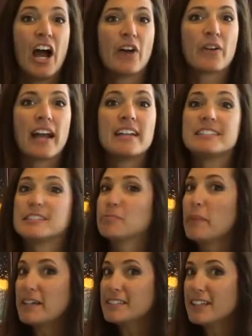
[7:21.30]
Okay,
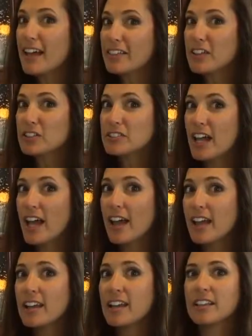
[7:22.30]
smells like they're
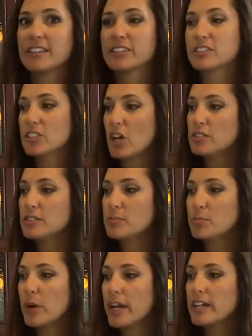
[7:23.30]
done. It looks golden
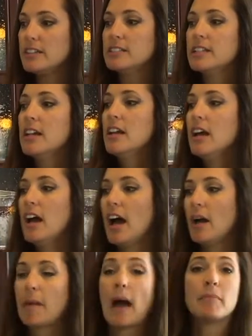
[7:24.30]
brown.
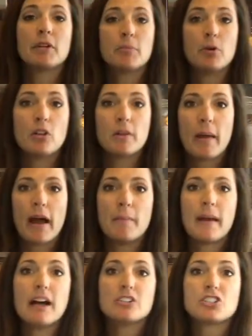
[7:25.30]
I'm going to pull them out,
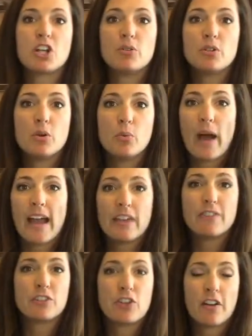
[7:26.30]
but I'll show you a way.
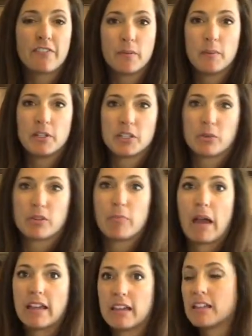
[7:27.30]
If you're not familiar with
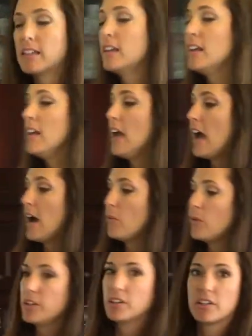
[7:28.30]
baking, I
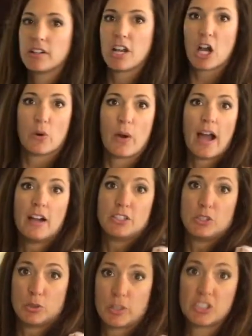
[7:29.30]
want you to know how
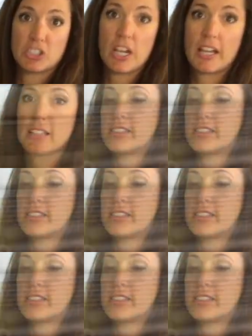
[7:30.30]
you can check